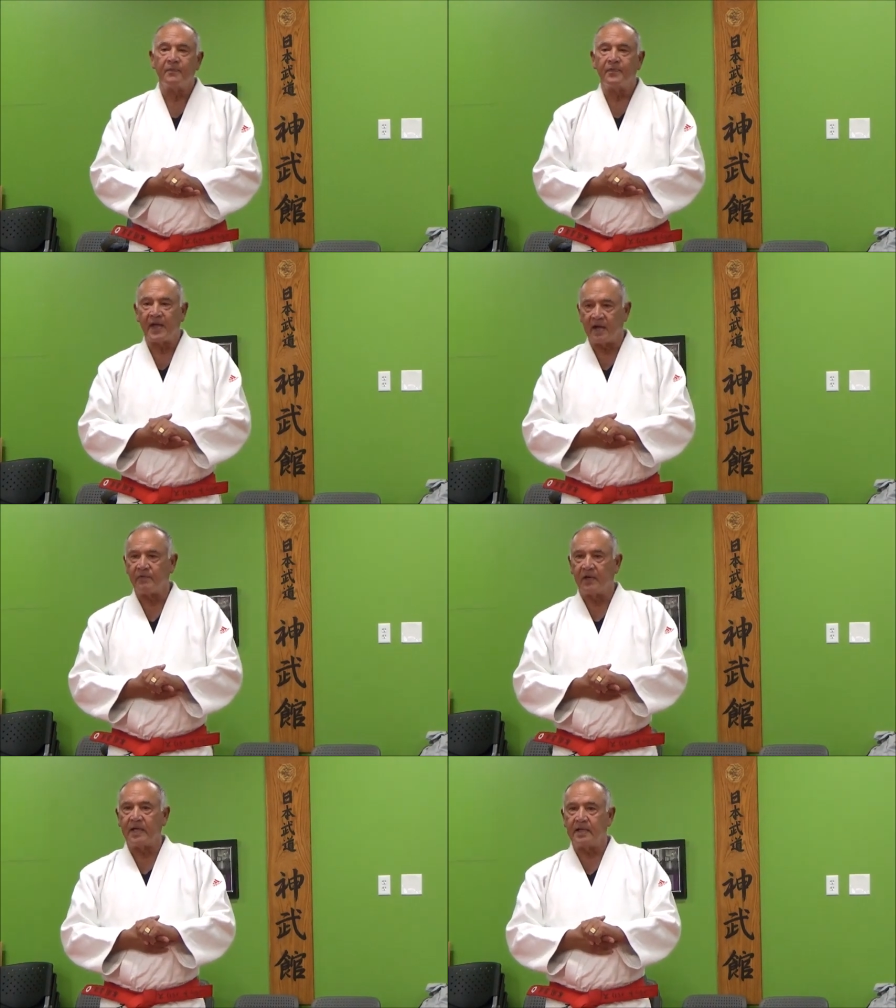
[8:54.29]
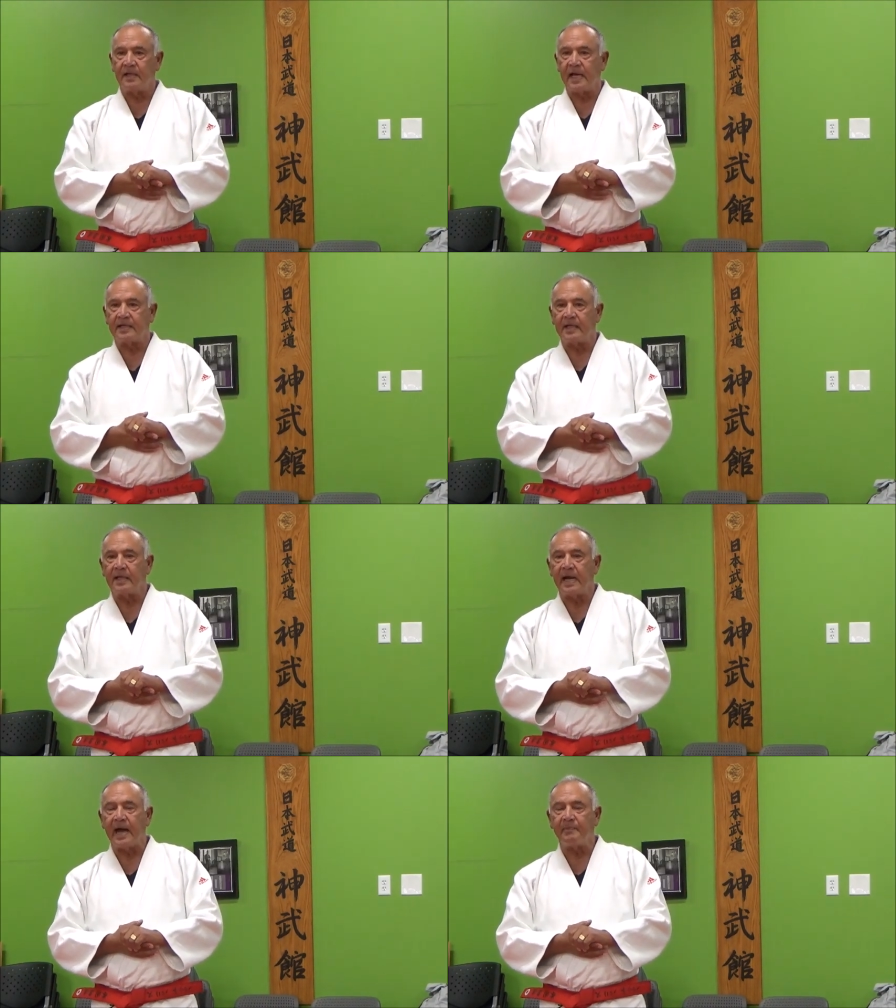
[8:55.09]
Thankfully, that didn't
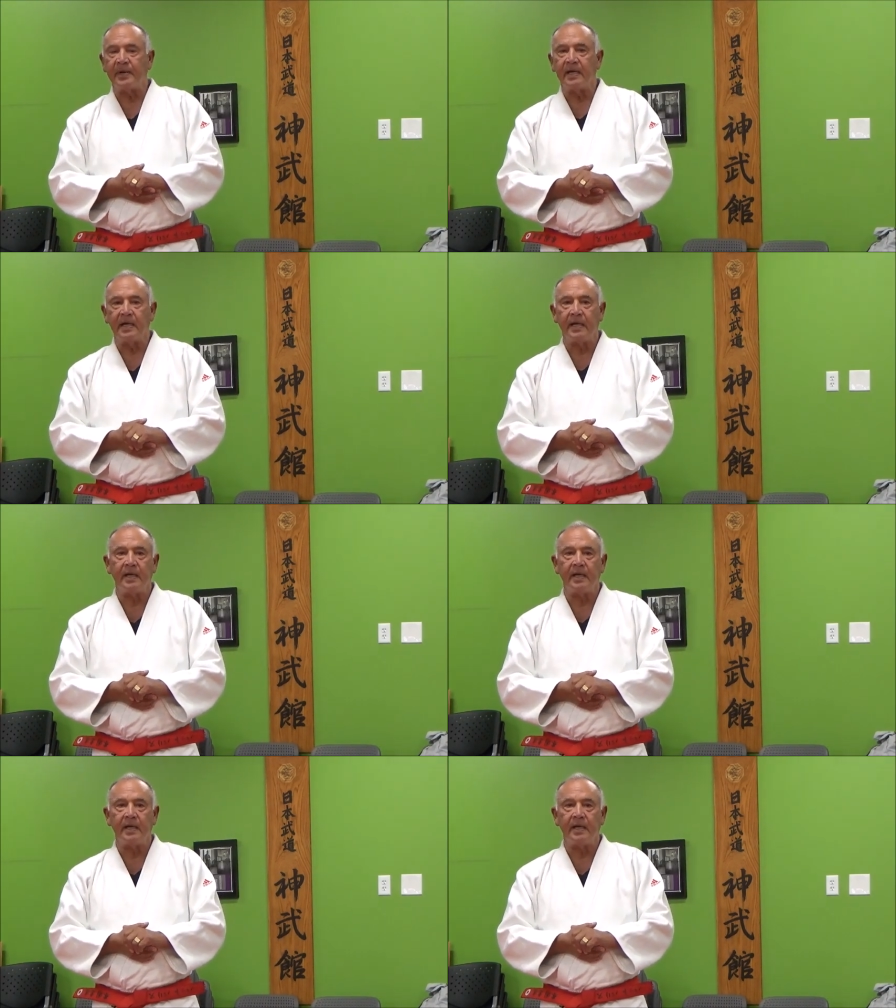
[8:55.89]
happen. He